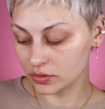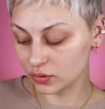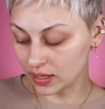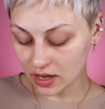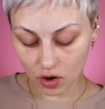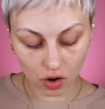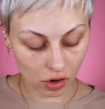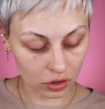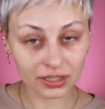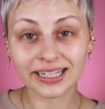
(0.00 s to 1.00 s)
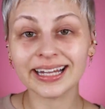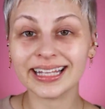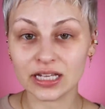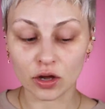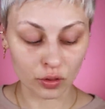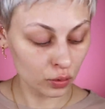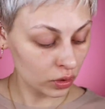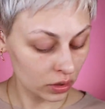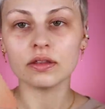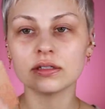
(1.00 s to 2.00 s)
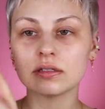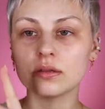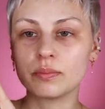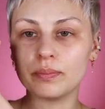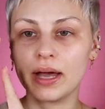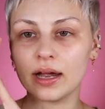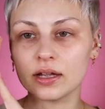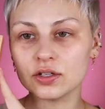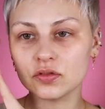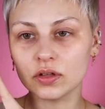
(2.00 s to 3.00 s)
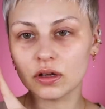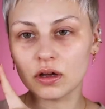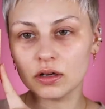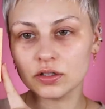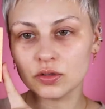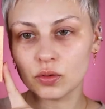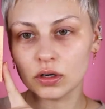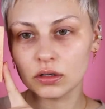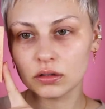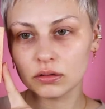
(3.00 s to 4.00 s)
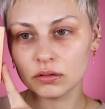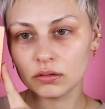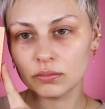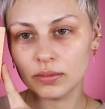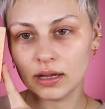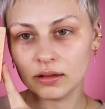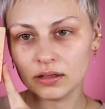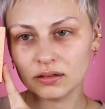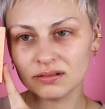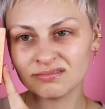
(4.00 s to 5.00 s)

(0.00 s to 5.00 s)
So they are Clio. This is the package for the contour palette.